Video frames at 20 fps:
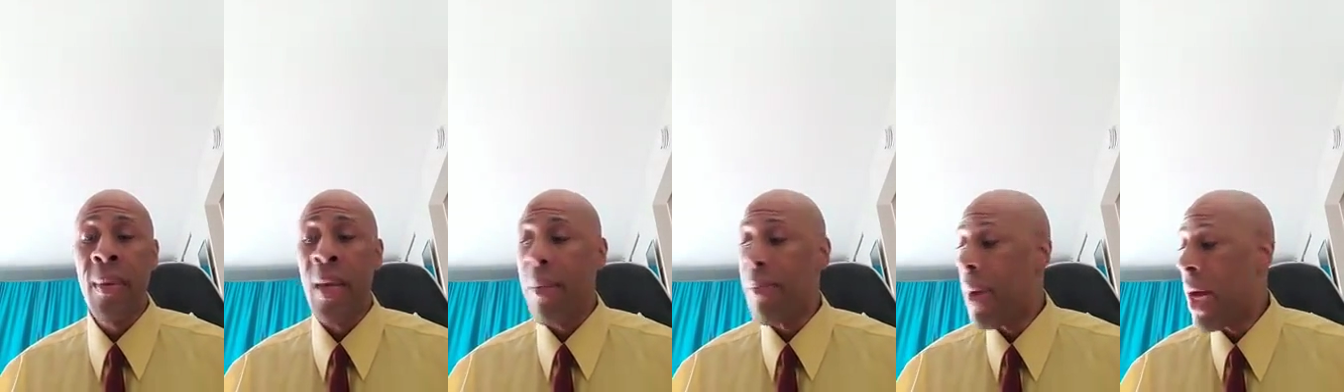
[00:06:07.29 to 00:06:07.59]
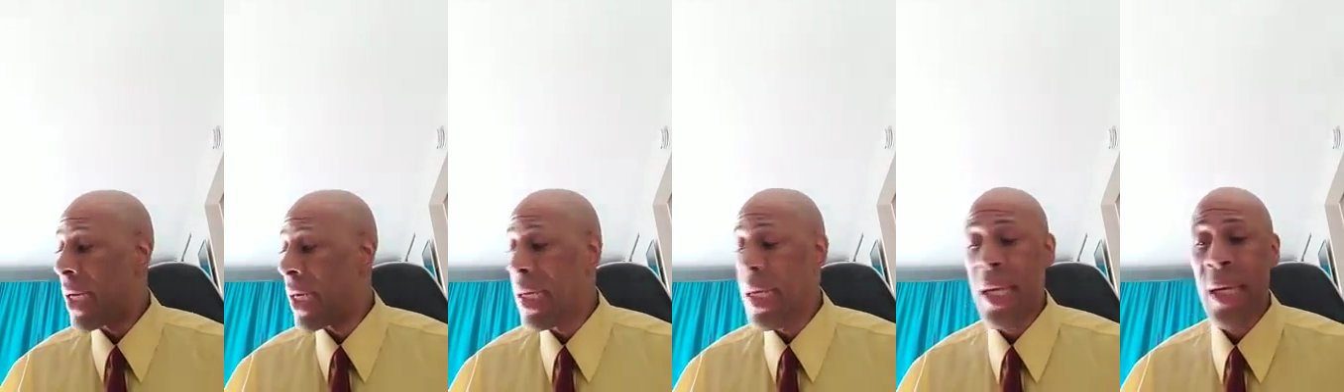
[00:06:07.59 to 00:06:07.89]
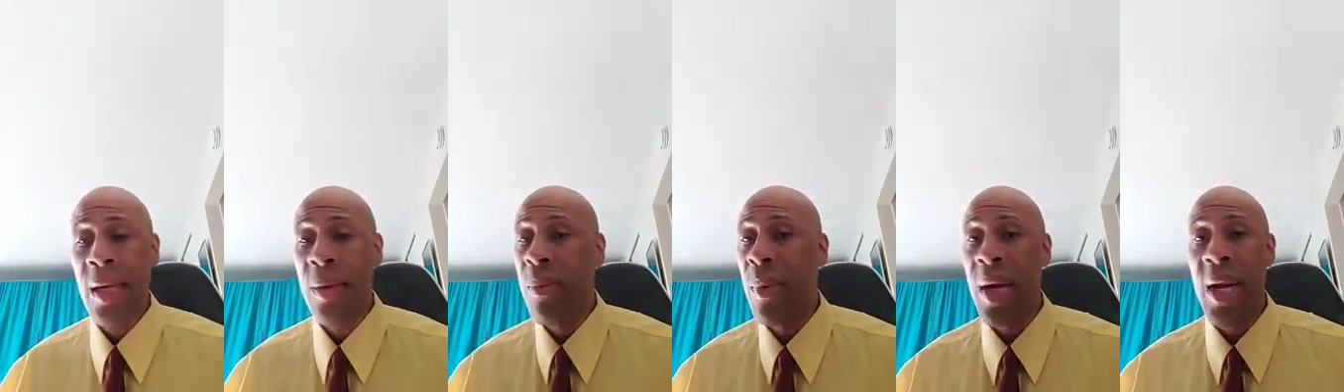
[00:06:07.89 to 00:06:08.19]
My
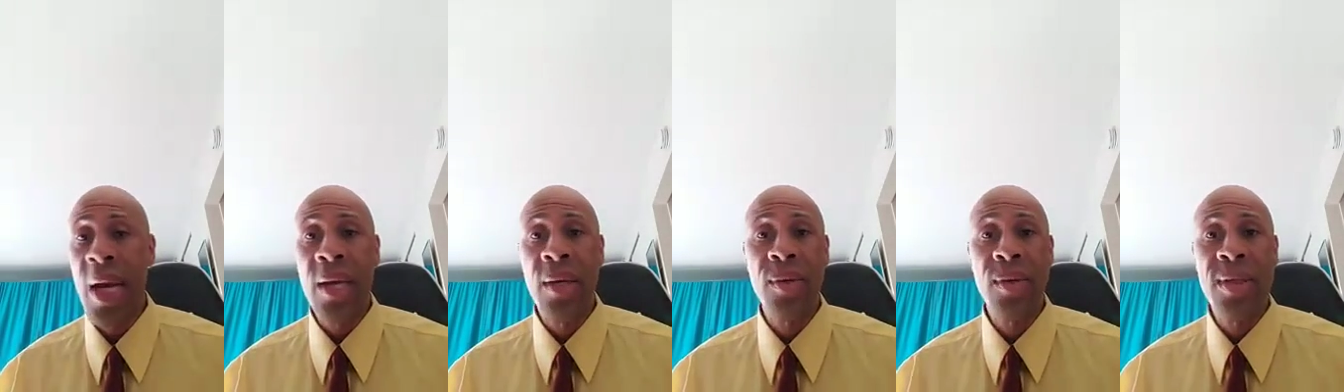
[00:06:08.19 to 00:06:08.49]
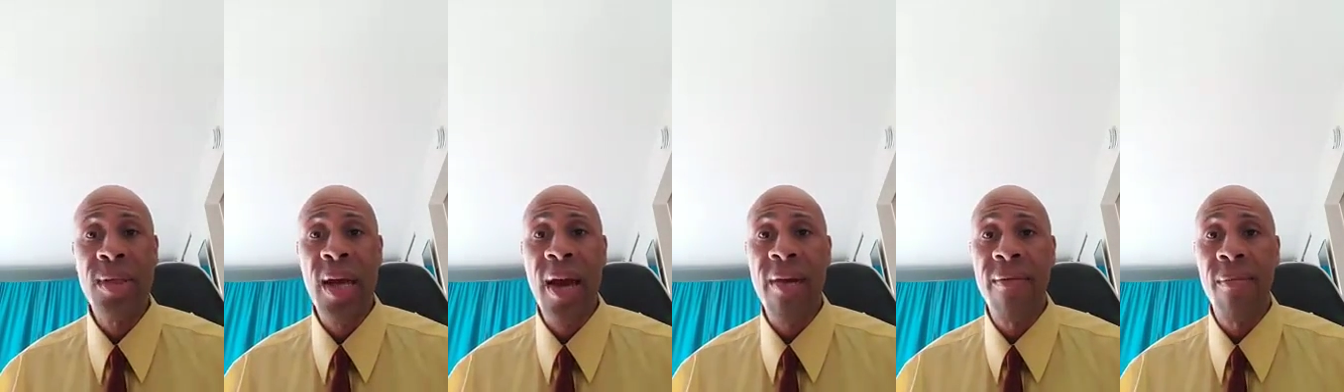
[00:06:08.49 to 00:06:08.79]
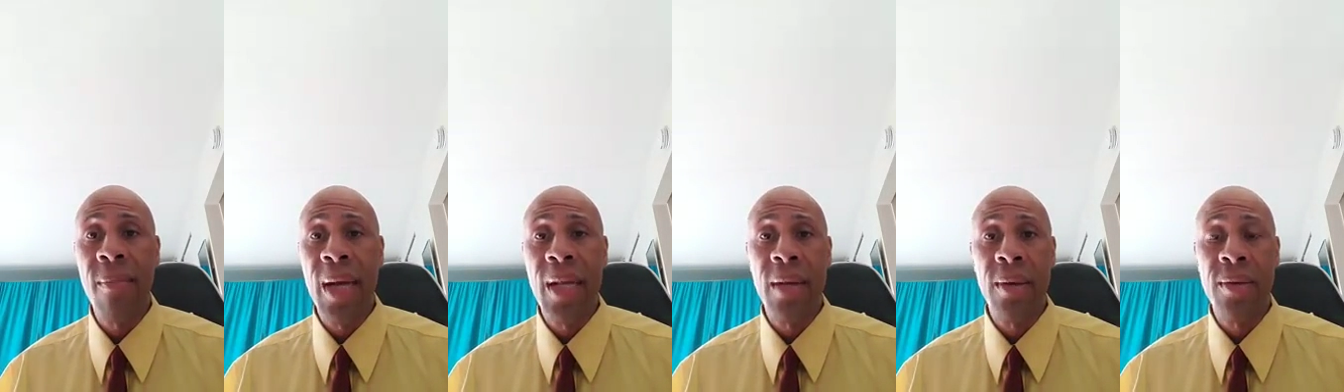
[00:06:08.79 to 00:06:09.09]
kitty, when I used to have
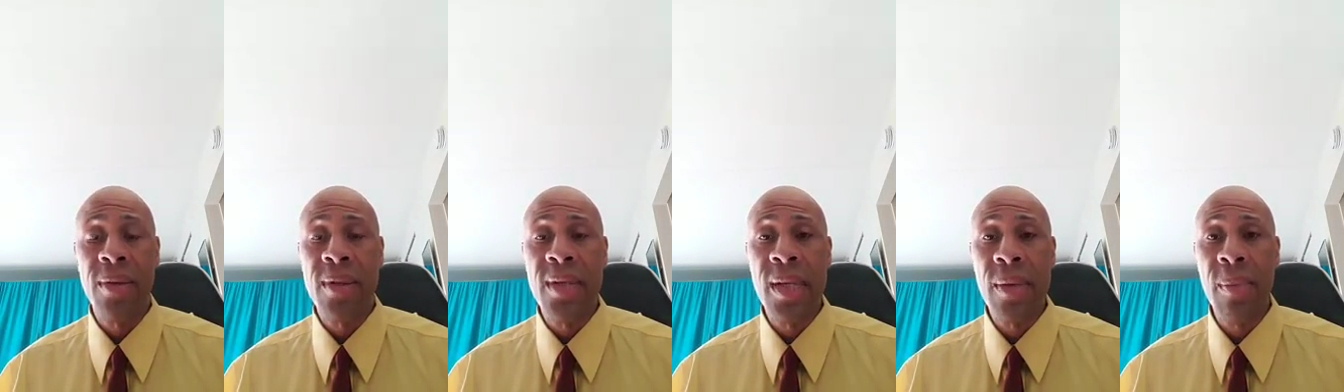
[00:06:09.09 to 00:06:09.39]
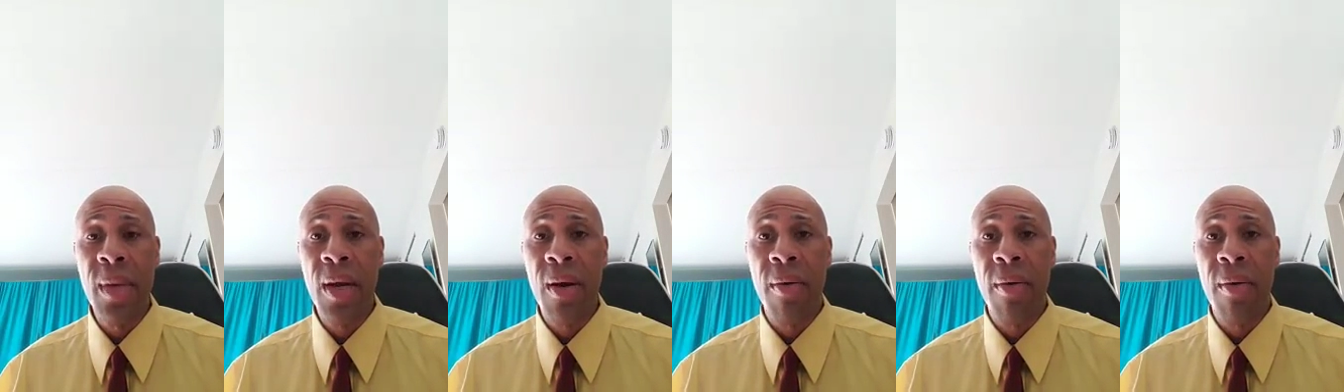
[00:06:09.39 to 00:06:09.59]
my little Timmy